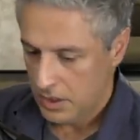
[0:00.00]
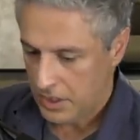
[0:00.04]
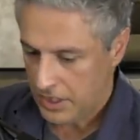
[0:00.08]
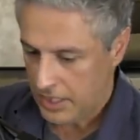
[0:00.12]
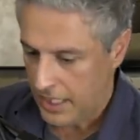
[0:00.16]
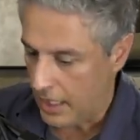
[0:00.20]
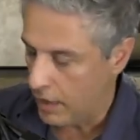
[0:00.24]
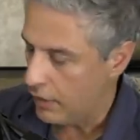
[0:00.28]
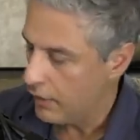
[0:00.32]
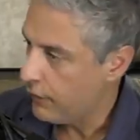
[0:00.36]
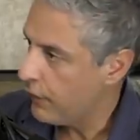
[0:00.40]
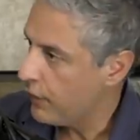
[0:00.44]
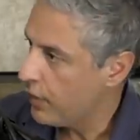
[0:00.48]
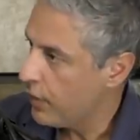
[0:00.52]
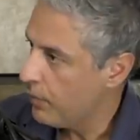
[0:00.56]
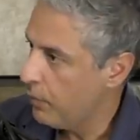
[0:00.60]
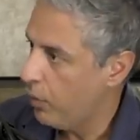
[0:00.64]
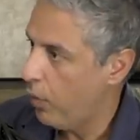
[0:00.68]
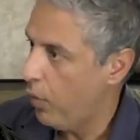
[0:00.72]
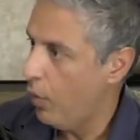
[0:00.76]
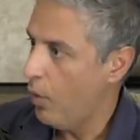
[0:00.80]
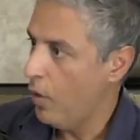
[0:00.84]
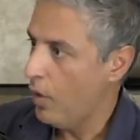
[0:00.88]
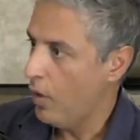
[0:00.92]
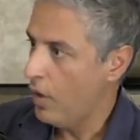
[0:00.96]
care for the
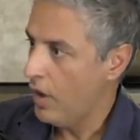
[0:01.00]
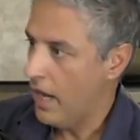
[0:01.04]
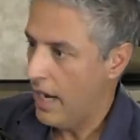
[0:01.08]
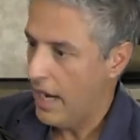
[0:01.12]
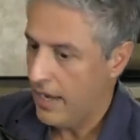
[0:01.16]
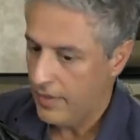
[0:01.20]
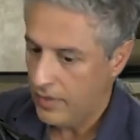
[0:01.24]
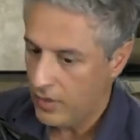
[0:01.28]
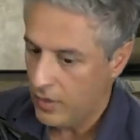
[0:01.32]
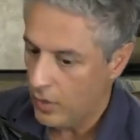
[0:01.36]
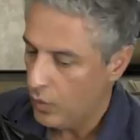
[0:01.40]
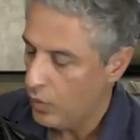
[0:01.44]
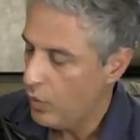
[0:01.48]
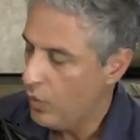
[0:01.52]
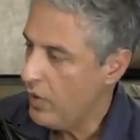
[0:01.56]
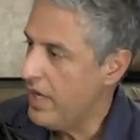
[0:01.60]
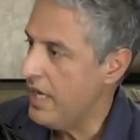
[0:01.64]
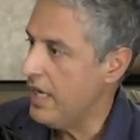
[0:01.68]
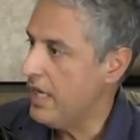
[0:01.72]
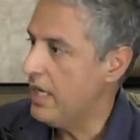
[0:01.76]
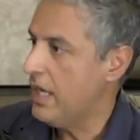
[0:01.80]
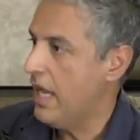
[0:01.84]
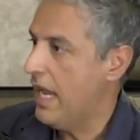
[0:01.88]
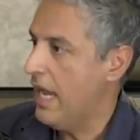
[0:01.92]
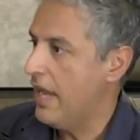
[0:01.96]
poor and the
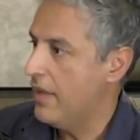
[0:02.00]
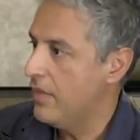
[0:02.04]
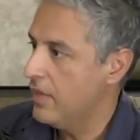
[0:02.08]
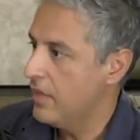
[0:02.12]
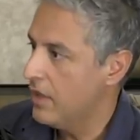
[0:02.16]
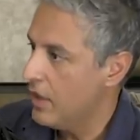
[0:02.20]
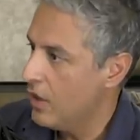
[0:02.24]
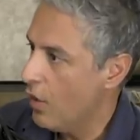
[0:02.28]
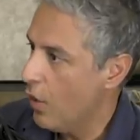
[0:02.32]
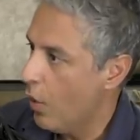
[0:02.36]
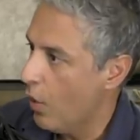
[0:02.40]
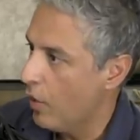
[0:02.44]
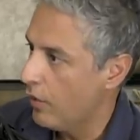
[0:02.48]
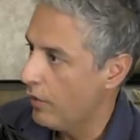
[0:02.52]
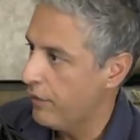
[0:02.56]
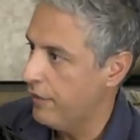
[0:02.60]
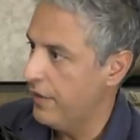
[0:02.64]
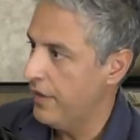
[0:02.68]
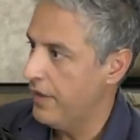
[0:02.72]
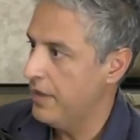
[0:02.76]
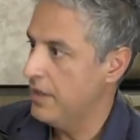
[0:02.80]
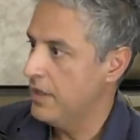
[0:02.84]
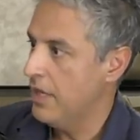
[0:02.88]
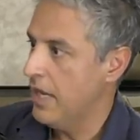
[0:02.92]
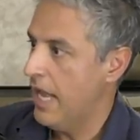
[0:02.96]
weak and the
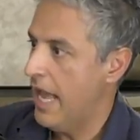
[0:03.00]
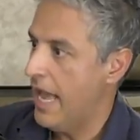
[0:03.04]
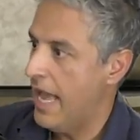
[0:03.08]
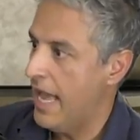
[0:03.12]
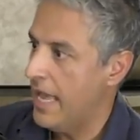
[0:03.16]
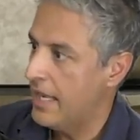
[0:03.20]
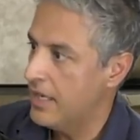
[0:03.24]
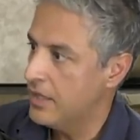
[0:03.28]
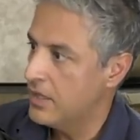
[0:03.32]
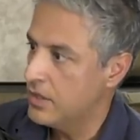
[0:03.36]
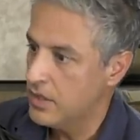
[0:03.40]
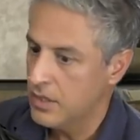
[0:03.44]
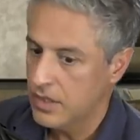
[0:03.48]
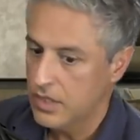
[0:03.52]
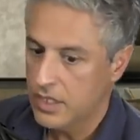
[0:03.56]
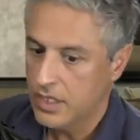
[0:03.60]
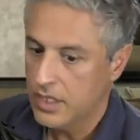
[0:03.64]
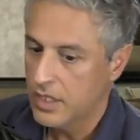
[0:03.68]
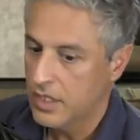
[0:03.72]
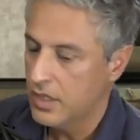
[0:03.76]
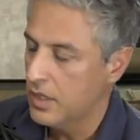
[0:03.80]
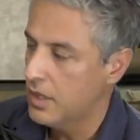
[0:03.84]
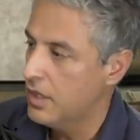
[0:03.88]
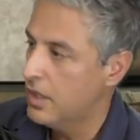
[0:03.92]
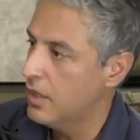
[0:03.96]
orphan and
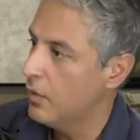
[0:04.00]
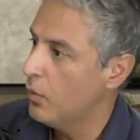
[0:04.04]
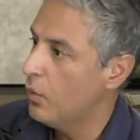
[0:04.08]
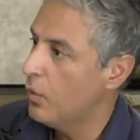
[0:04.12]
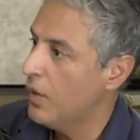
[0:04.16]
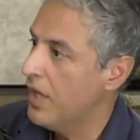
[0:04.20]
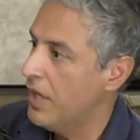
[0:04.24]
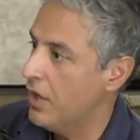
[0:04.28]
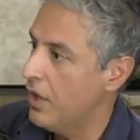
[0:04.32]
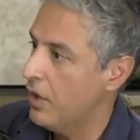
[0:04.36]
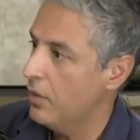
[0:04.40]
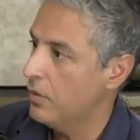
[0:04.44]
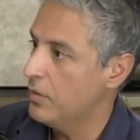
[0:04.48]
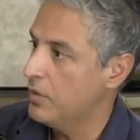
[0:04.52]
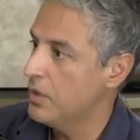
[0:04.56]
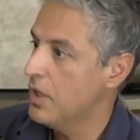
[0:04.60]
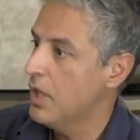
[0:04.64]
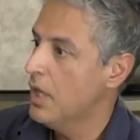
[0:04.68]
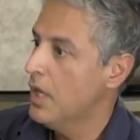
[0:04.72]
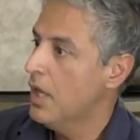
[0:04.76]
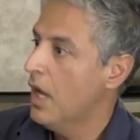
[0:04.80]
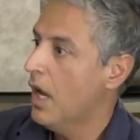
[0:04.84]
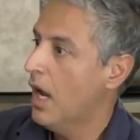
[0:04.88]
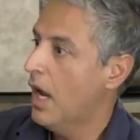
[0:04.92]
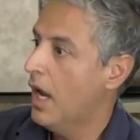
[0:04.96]
the widowed,
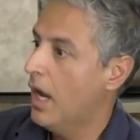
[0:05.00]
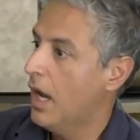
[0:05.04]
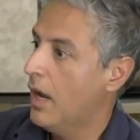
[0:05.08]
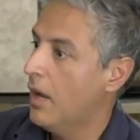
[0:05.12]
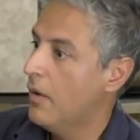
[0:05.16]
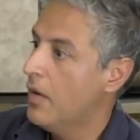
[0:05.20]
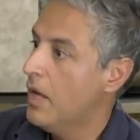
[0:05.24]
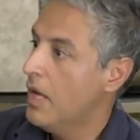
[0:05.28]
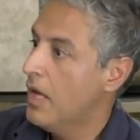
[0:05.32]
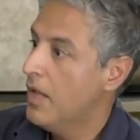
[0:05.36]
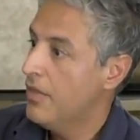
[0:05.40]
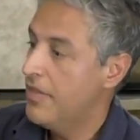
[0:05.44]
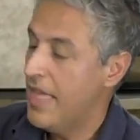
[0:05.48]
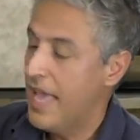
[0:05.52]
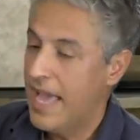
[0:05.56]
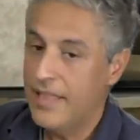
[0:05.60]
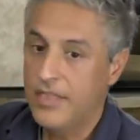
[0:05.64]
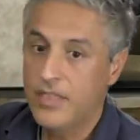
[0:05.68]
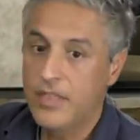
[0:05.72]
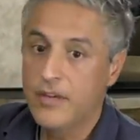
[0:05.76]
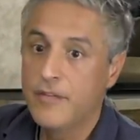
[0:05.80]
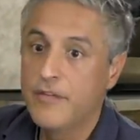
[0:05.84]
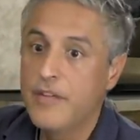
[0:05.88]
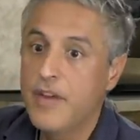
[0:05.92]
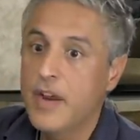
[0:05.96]

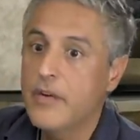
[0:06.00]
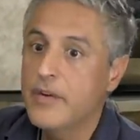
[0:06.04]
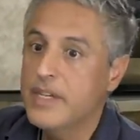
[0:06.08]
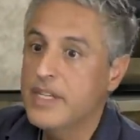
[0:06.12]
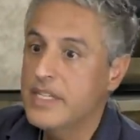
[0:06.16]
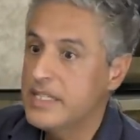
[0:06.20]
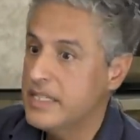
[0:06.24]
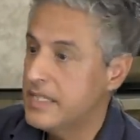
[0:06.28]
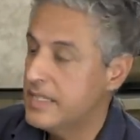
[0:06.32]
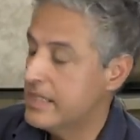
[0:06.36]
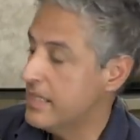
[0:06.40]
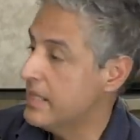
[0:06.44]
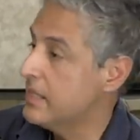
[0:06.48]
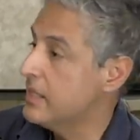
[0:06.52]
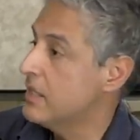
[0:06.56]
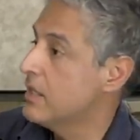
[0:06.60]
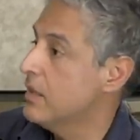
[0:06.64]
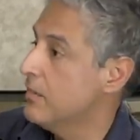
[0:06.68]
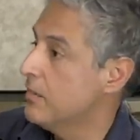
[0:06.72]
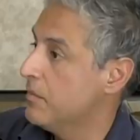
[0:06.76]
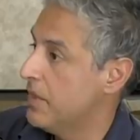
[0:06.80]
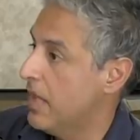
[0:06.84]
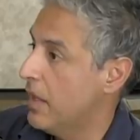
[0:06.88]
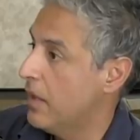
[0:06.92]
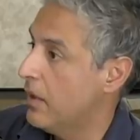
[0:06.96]
that the very
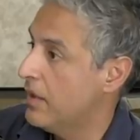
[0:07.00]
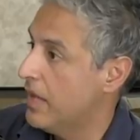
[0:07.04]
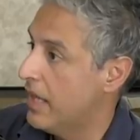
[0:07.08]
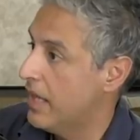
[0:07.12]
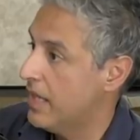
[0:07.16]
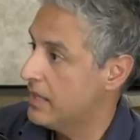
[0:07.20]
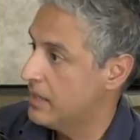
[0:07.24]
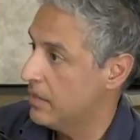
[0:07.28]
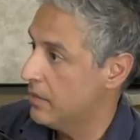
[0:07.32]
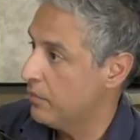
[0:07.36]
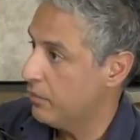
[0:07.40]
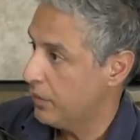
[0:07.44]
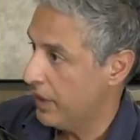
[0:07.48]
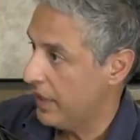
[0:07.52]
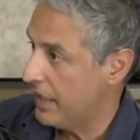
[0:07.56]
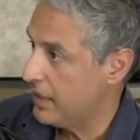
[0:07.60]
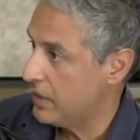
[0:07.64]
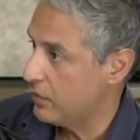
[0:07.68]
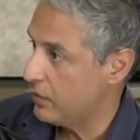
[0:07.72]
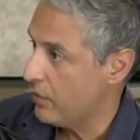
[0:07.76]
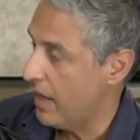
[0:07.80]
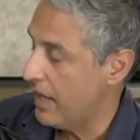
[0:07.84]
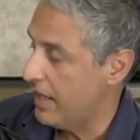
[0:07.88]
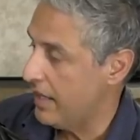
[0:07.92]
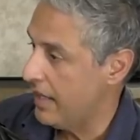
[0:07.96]
system that is in
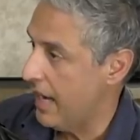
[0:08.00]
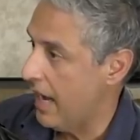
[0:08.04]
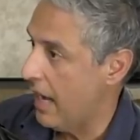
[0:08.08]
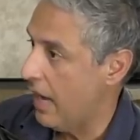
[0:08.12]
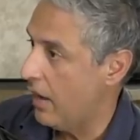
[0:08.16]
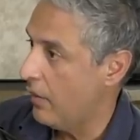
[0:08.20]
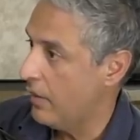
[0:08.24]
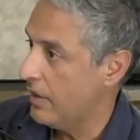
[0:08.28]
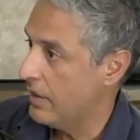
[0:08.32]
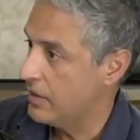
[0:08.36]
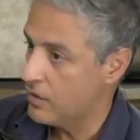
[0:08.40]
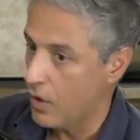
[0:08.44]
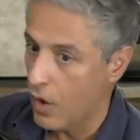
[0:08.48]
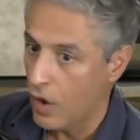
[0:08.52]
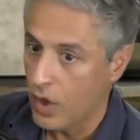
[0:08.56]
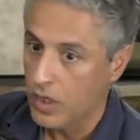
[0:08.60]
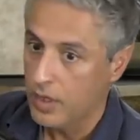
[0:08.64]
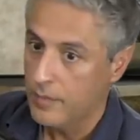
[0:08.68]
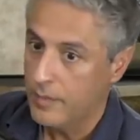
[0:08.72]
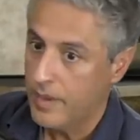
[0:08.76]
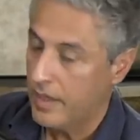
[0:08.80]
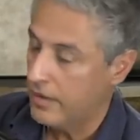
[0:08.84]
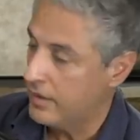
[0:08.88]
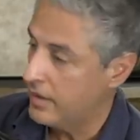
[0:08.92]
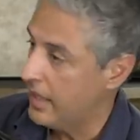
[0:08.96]
place right now is all
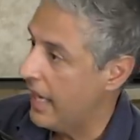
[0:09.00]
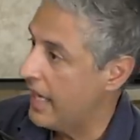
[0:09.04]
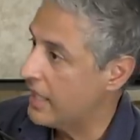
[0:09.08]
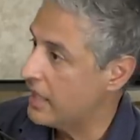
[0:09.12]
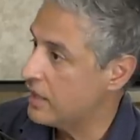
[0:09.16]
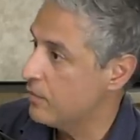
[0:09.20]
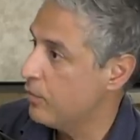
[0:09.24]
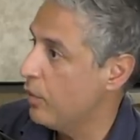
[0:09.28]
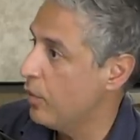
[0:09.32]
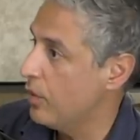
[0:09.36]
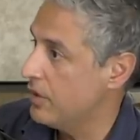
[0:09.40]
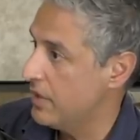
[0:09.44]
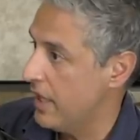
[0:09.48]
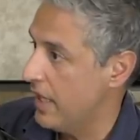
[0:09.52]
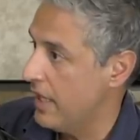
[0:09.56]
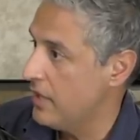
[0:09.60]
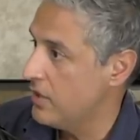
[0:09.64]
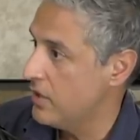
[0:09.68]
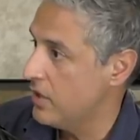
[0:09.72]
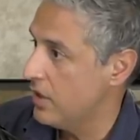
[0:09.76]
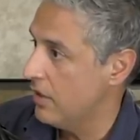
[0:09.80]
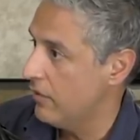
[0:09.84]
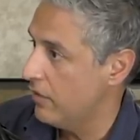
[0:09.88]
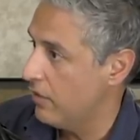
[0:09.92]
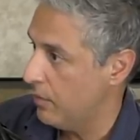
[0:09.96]
about the
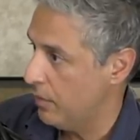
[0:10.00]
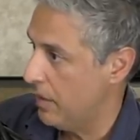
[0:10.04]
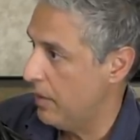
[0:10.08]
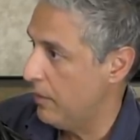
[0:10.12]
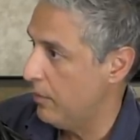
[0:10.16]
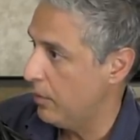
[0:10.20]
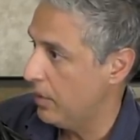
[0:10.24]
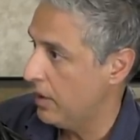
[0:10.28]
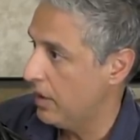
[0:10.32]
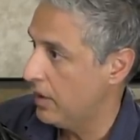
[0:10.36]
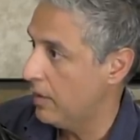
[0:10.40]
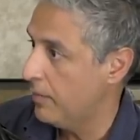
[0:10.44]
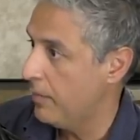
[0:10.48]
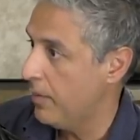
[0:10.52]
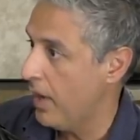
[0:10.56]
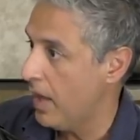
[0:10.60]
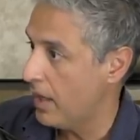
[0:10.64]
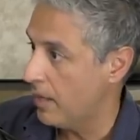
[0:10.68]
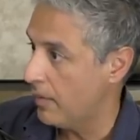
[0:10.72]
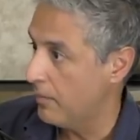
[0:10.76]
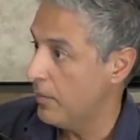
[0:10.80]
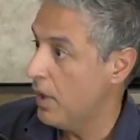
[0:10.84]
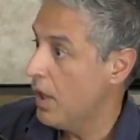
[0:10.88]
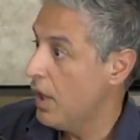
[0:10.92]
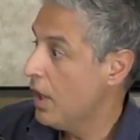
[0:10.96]
exploitation of the people at the
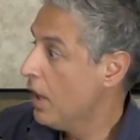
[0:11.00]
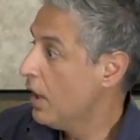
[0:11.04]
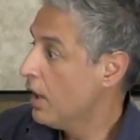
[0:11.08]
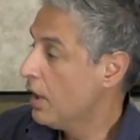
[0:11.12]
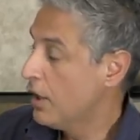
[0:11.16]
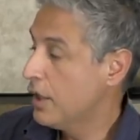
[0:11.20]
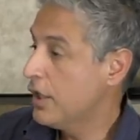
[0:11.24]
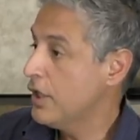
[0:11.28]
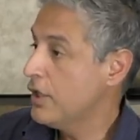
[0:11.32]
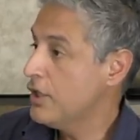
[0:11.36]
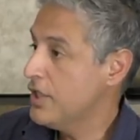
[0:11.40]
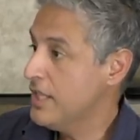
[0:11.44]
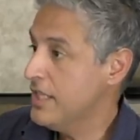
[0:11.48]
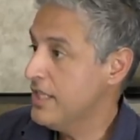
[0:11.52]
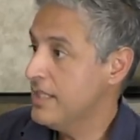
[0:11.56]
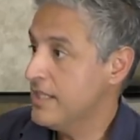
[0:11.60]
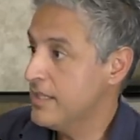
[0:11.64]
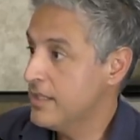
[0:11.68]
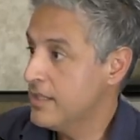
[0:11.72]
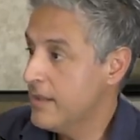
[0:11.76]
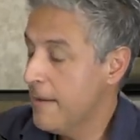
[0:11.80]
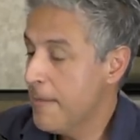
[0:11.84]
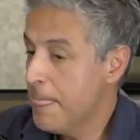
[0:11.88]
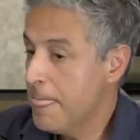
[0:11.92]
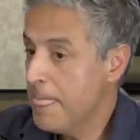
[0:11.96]
bottom. Look at
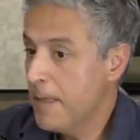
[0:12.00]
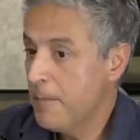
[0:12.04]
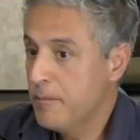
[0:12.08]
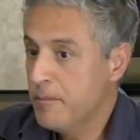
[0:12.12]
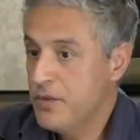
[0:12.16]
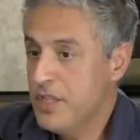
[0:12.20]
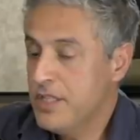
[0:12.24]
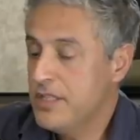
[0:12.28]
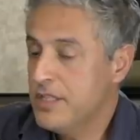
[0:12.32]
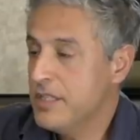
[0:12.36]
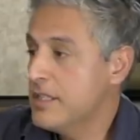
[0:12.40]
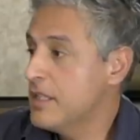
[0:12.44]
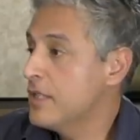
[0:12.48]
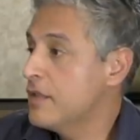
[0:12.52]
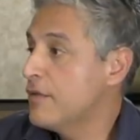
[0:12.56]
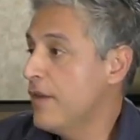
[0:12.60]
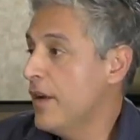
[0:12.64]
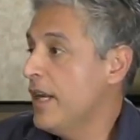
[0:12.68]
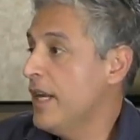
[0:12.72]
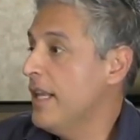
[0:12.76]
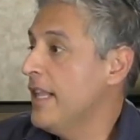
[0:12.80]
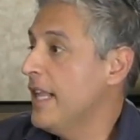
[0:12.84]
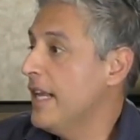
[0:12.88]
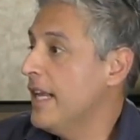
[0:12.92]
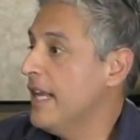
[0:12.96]
Jesus. Jesus, it's
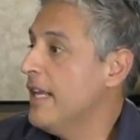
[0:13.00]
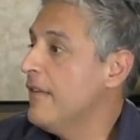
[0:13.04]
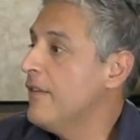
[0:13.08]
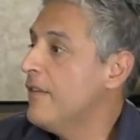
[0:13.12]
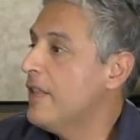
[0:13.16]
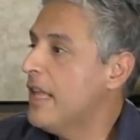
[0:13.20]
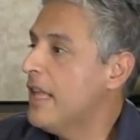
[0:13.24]
funny that